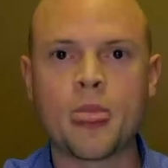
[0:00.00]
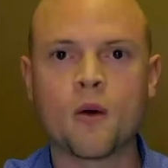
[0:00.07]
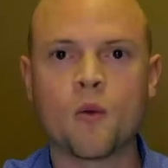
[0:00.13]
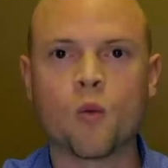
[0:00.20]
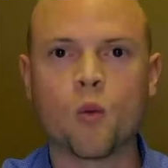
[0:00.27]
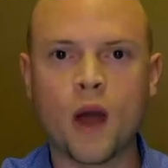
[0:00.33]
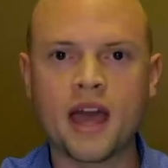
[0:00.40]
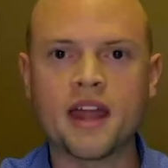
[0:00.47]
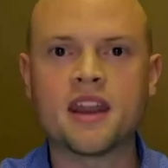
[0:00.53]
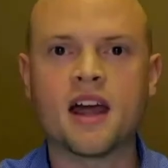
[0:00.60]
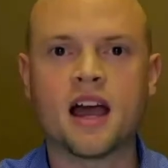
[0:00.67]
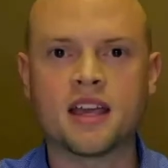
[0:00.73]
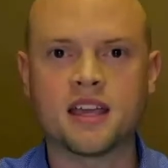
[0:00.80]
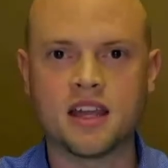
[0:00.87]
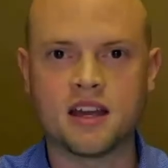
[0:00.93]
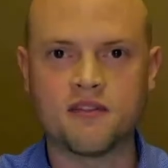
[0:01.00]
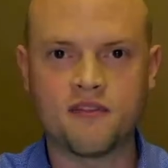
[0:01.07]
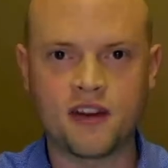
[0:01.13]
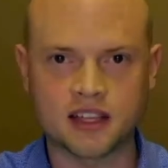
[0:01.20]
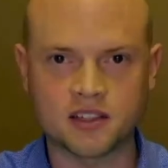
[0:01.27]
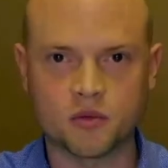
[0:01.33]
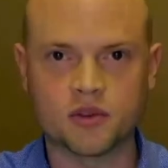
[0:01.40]
when I get
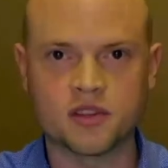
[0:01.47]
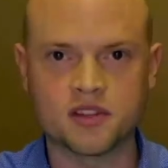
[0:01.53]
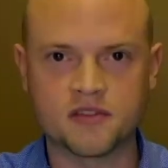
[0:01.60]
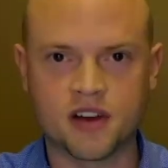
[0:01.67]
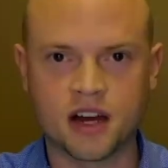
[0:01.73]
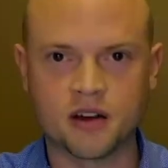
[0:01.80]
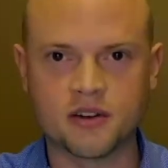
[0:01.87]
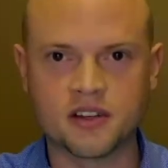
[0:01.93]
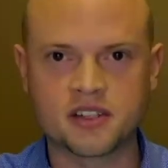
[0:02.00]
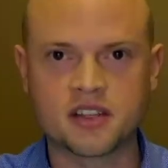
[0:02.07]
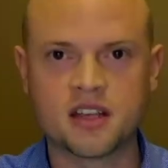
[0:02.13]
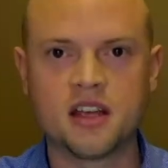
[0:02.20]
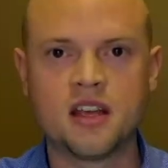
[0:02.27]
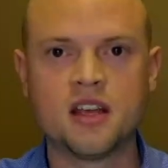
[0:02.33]
infected with this virus.